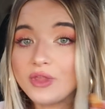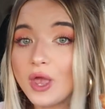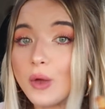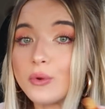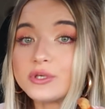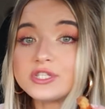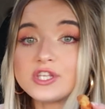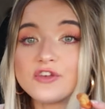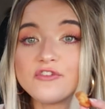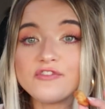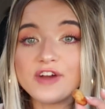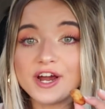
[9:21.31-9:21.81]
It
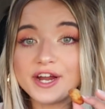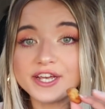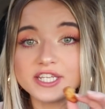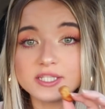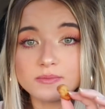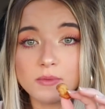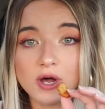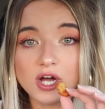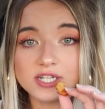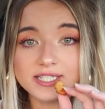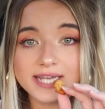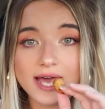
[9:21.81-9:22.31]
was a very
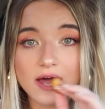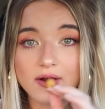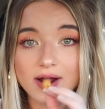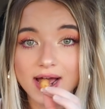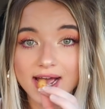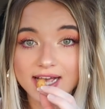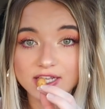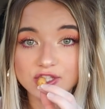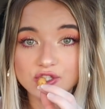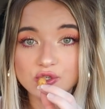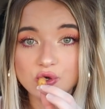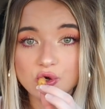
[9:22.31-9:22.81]
small town
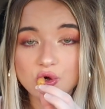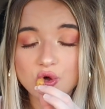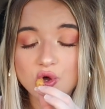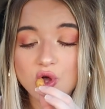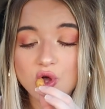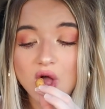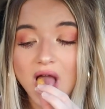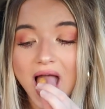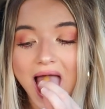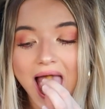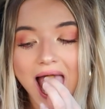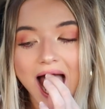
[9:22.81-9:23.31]
high
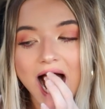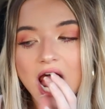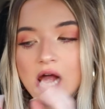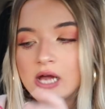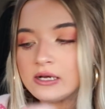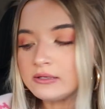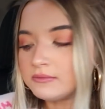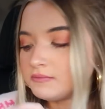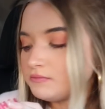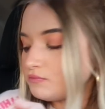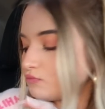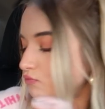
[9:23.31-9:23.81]
school.
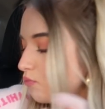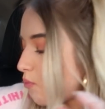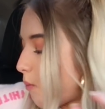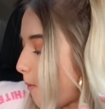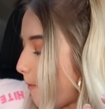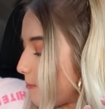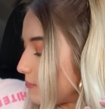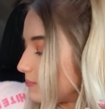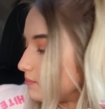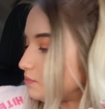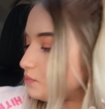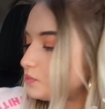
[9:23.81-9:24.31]

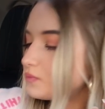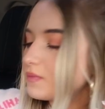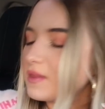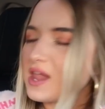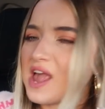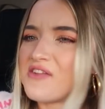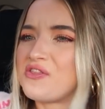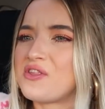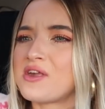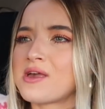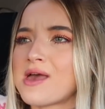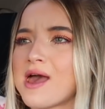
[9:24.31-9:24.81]

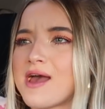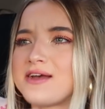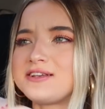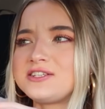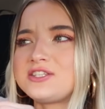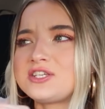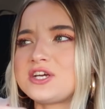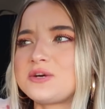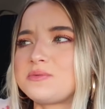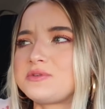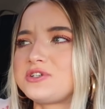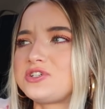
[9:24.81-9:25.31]
And the guys
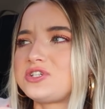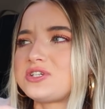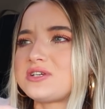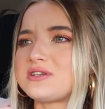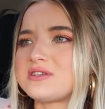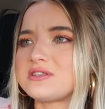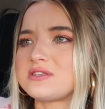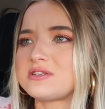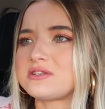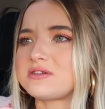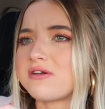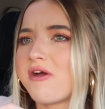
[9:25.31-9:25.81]
there were
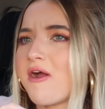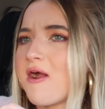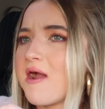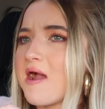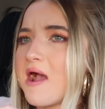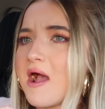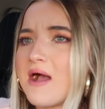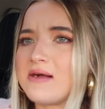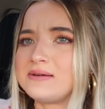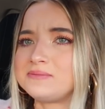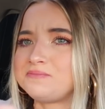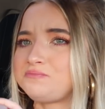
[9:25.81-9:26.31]
just
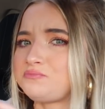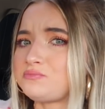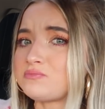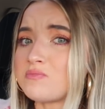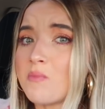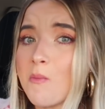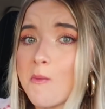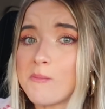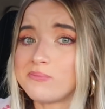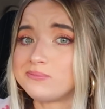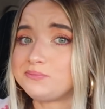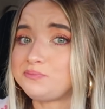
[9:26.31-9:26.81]

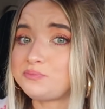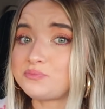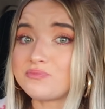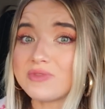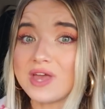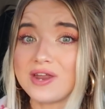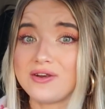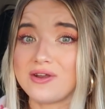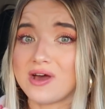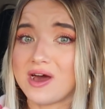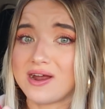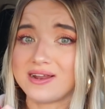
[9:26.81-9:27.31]

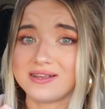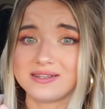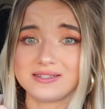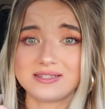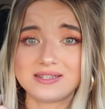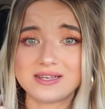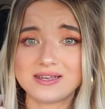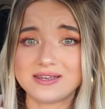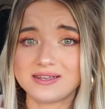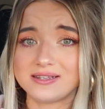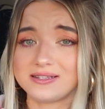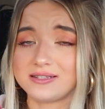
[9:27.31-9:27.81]
not it,
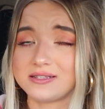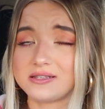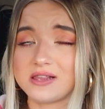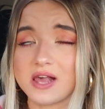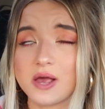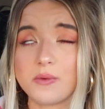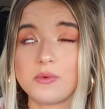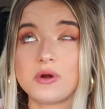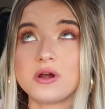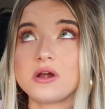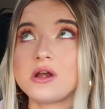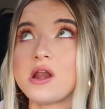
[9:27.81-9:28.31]
sis. They
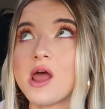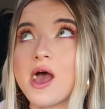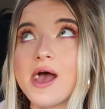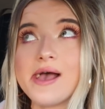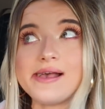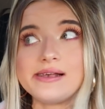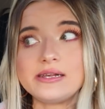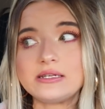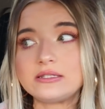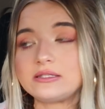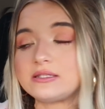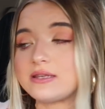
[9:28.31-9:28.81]
were
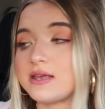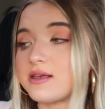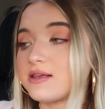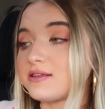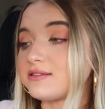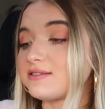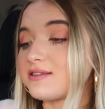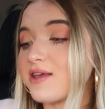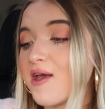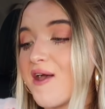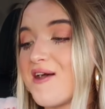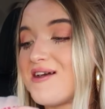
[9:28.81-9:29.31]
not it,
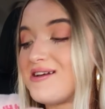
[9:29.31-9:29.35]
sis.